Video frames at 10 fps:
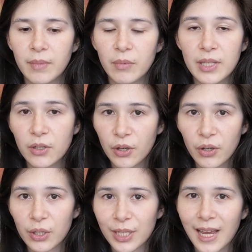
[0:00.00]
is
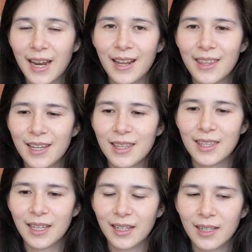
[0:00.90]
good. And I think
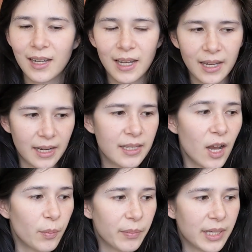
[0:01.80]
that it is
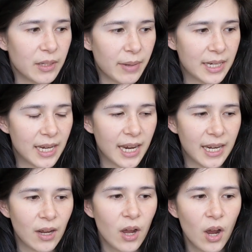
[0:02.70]
helping me to
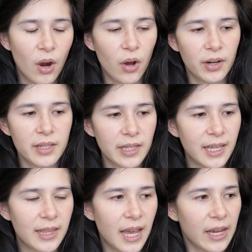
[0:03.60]
maintain.
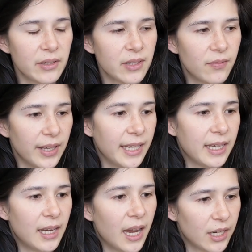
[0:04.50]
Honestly, the house is
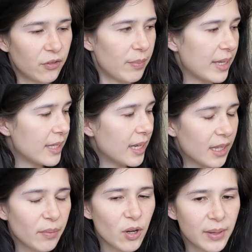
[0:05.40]
feeling kind of messy at
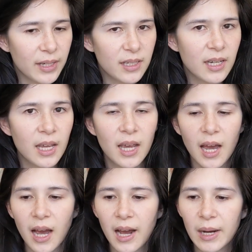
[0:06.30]
the moment,
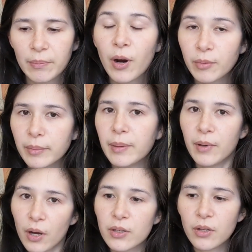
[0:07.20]
probably
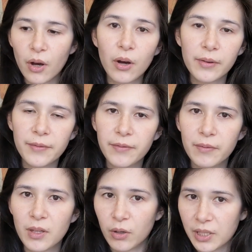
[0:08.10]
because of
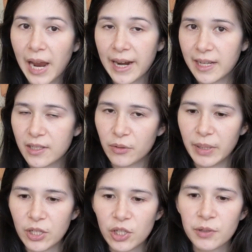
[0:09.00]
the not tidying so
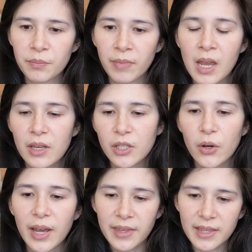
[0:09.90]
much. So
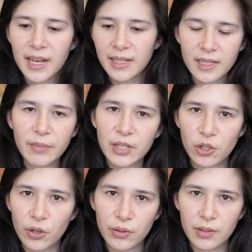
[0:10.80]
I think that in some ways
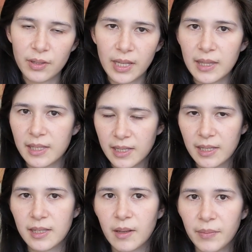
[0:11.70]
shows that this
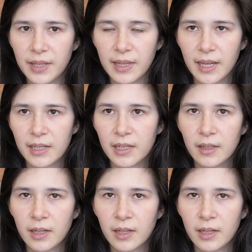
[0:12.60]
is something that